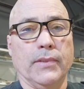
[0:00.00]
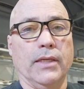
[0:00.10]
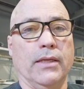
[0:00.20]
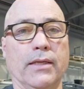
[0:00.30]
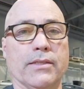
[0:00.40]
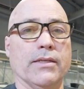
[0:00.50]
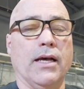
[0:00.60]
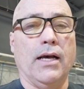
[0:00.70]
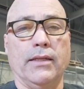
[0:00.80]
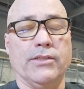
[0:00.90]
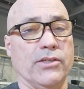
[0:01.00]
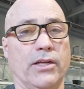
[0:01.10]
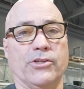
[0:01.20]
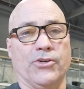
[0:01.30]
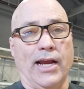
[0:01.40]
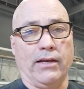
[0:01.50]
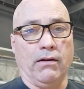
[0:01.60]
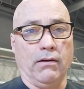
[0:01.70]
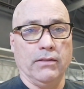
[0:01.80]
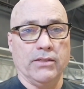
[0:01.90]
This is not a track
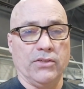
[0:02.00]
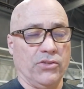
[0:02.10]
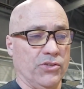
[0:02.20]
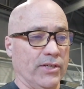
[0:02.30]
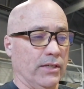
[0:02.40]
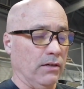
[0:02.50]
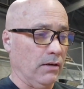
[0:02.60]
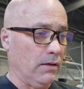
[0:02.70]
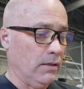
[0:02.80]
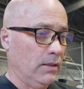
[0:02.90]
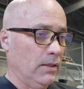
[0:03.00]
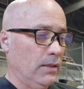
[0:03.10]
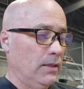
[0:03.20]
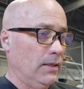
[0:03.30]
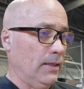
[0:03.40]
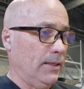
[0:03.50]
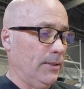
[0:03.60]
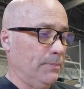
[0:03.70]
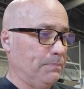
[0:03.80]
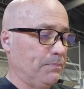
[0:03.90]
car. This is a street car.
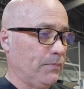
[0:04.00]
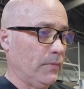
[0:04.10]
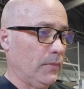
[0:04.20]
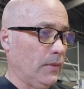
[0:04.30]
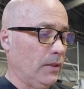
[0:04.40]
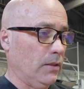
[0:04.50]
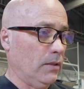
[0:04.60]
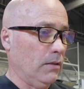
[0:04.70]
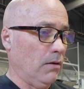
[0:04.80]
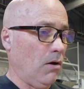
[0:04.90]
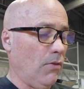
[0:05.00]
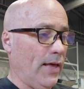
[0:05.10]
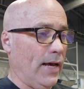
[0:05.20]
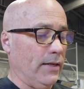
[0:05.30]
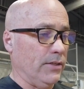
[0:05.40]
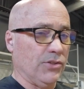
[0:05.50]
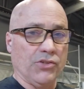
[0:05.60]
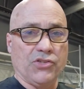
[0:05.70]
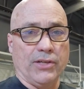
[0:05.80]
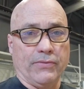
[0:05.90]
All that is
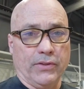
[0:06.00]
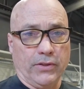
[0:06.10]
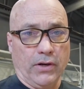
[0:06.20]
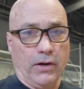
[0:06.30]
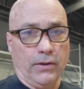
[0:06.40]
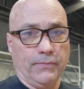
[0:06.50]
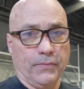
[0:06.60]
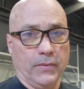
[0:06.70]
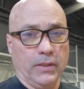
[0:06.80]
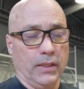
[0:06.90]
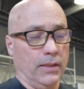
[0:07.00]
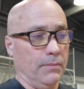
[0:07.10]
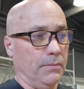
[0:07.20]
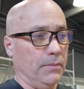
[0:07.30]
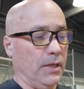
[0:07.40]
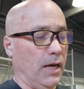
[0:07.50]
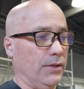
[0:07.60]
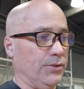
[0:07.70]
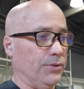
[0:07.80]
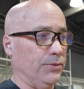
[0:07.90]
to stiffen the car,
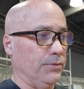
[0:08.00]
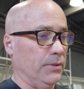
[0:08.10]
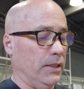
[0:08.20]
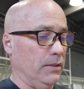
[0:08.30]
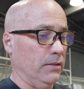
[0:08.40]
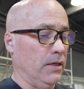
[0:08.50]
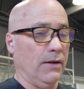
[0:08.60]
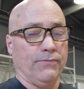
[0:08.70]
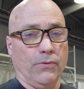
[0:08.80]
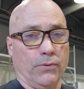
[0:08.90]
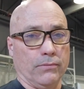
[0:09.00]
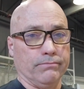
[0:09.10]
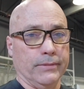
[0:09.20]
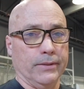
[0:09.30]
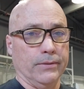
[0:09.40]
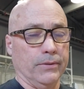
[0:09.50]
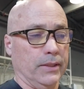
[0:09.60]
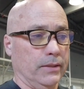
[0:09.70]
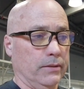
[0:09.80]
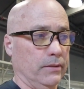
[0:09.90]
not
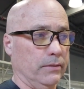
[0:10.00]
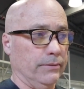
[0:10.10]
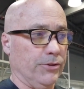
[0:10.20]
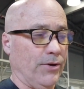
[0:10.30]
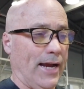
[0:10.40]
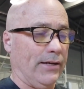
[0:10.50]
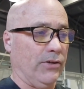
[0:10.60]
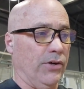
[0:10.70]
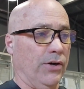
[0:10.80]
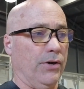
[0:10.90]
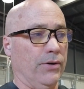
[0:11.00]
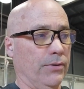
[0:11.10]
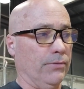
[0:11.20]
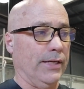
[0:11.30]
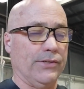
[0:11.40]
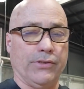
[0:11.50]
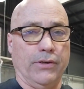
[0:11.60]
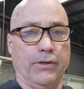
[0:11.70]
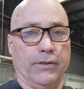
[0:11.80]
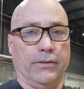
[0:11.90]
for track car, race
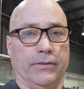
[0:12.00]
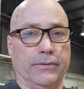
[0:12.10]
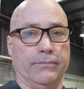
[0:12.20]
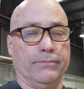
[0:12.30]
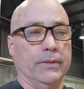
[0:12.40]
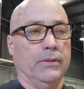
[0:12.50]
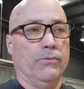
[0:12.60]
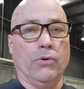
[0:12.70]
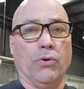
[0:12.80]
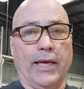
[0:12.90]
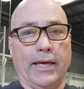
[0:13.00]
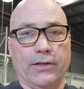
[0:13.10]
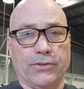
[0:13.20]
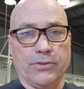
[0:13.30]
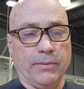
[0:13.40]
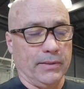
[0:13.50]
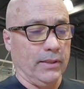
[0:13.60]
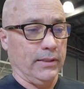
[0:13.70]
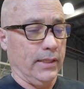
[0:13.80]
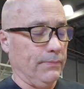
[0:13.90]
car, roll cage or something
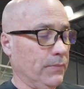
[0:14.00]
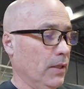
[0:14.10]
like that.